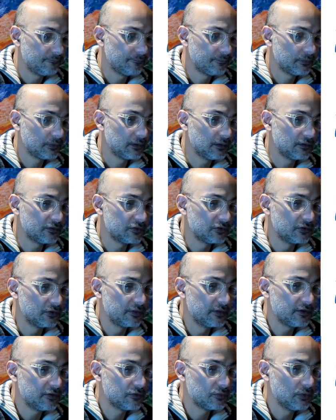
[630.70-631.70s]
so
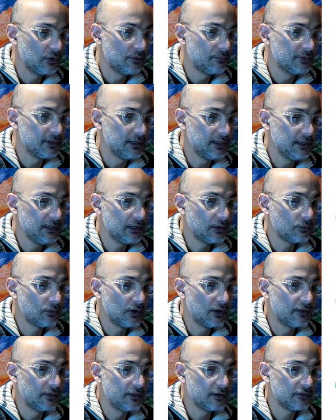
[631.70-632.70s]
this will be equal
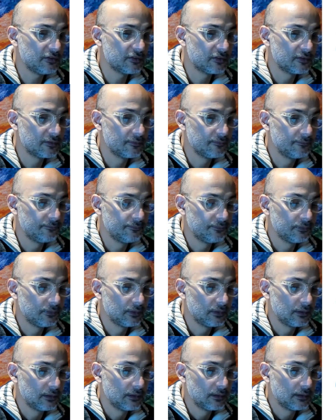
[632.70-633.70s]
this,
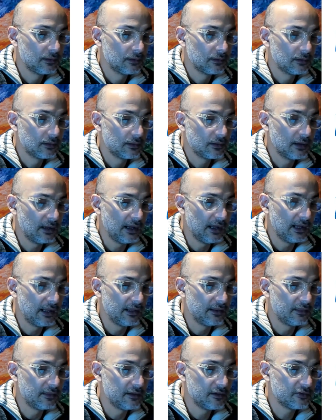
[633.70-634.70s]

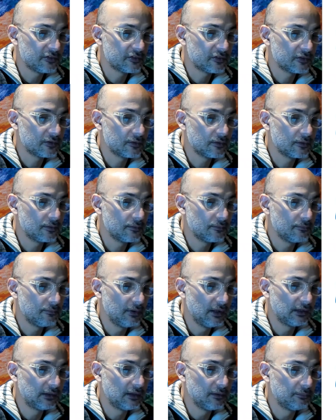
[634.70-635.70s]
and this
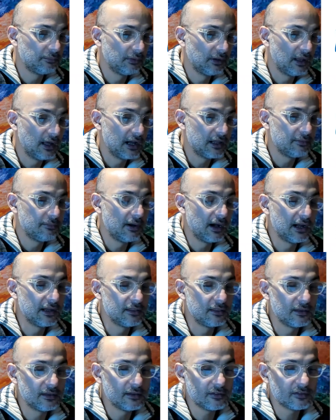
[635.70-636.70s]
multiplied by
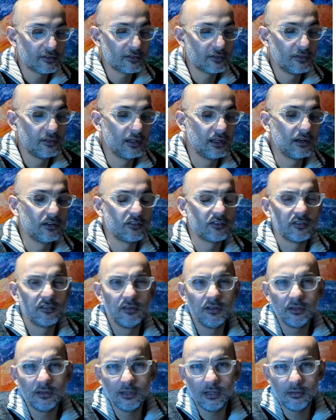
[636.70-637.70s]
this. There is
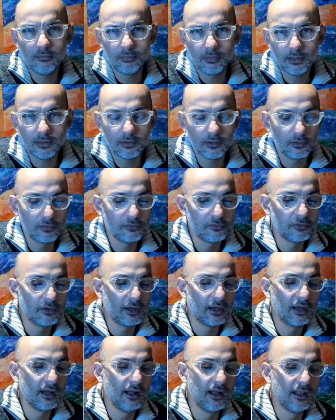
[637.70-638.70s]
little bit of
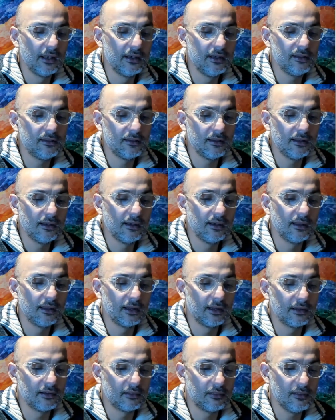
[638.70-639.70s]

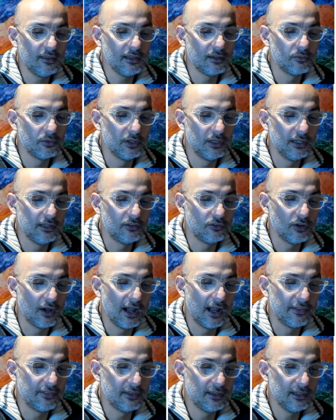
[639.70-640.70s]
thing we need to
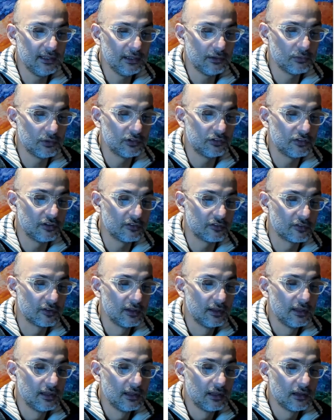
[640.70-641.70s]
add here, which is
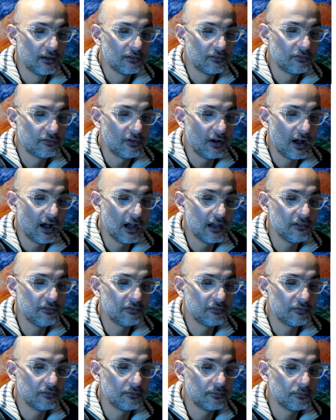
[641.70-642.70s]

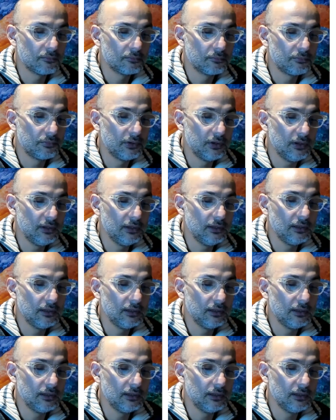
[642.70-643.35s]
5p10.